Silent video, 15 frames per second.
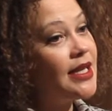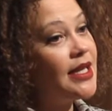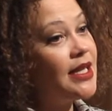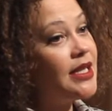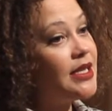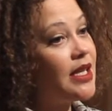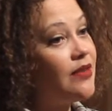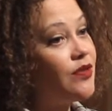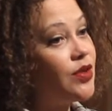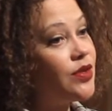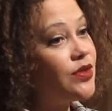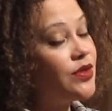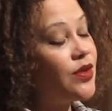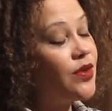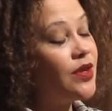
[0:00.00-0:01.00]
in Denver,
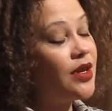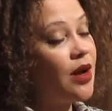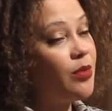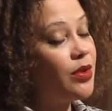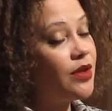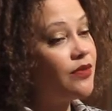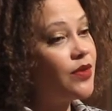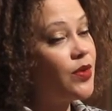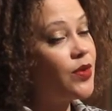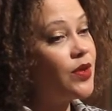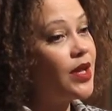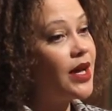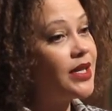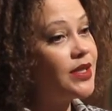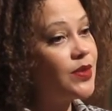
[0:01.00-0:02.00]
so in a couple of local
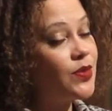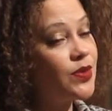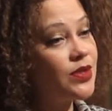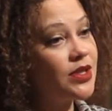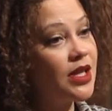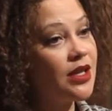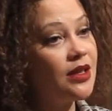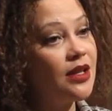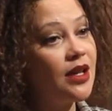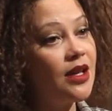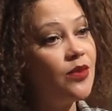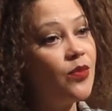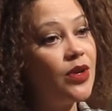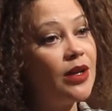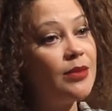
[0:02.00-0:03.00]
high schools. And
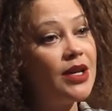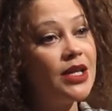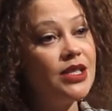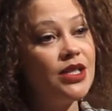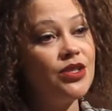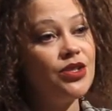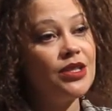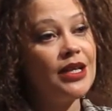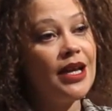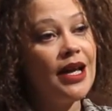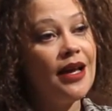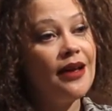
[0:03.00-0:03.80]
then when I'm not teaching,